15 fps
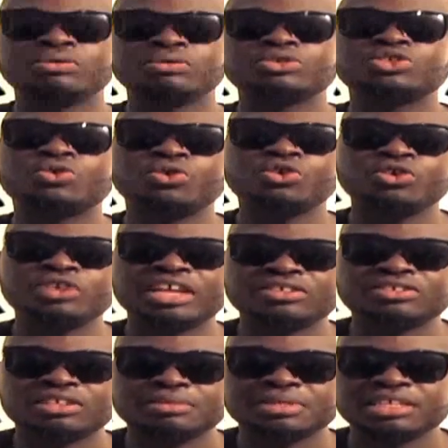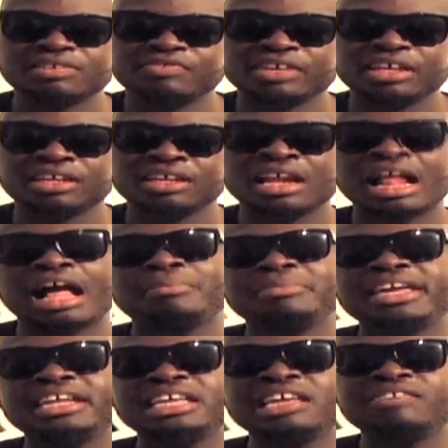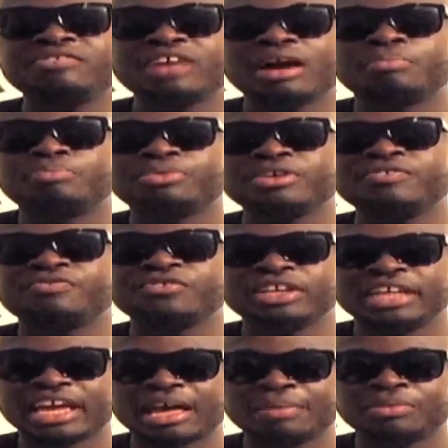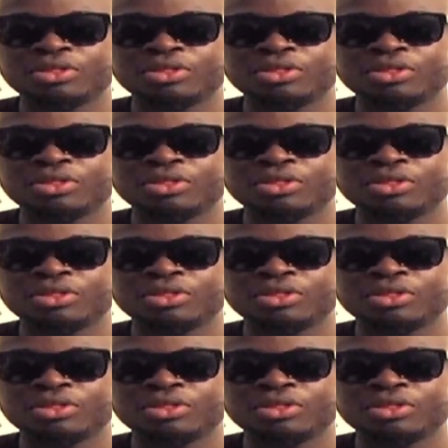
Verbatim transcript: What's going on, That's Sub TV? I'm here to give you a brief recap